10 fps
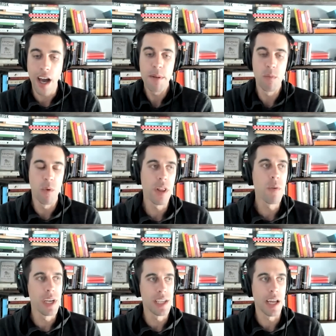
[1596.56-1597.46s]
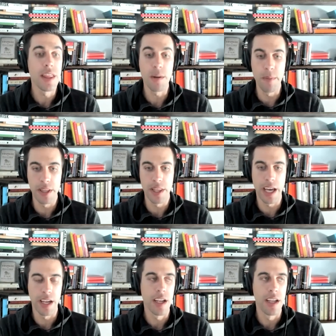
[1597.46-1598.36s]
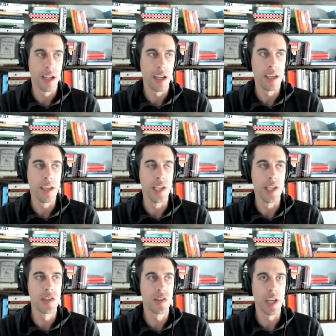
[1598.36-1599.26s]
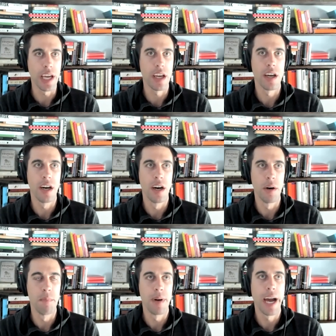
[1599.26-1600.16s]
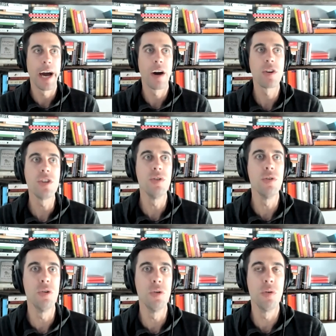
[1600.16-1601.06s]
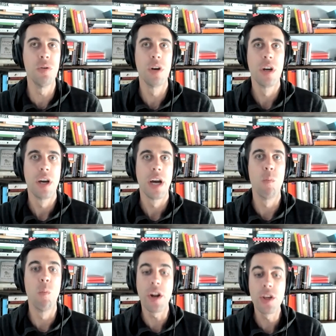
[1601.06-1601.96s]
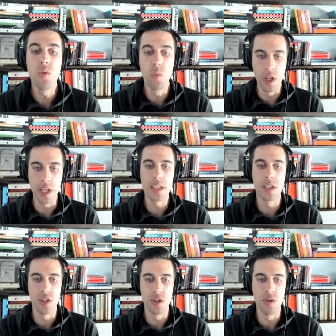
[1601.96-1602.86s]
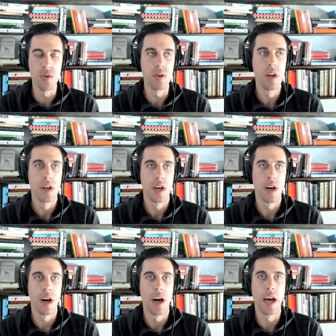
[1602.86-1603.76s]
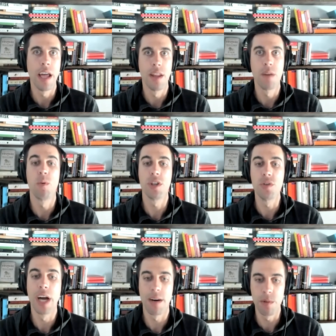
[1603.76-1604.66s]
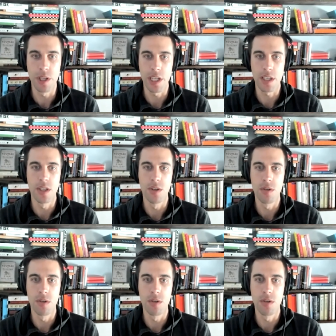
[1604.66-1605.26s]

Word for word: I mean, one of the ways I think about that is like, um, how do you, what are you willing to do, uh, and then what are you not willing to do?